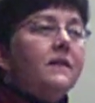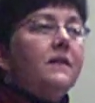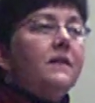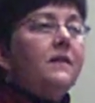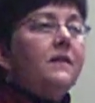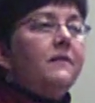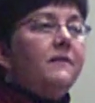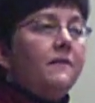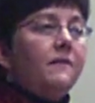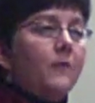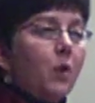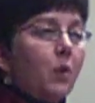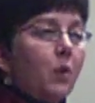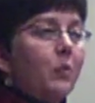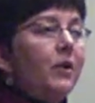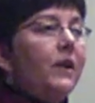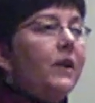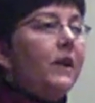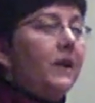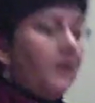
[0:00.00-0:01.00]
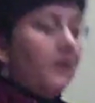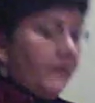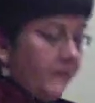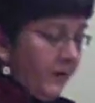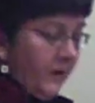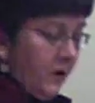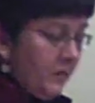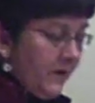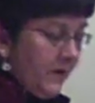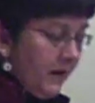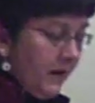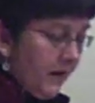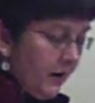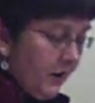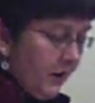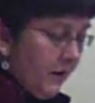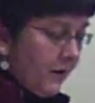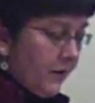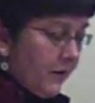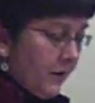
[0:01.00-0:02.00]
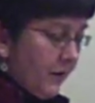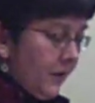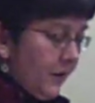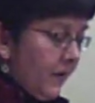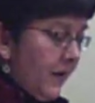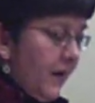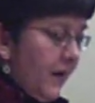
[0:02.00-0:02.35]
the forwarding of human character,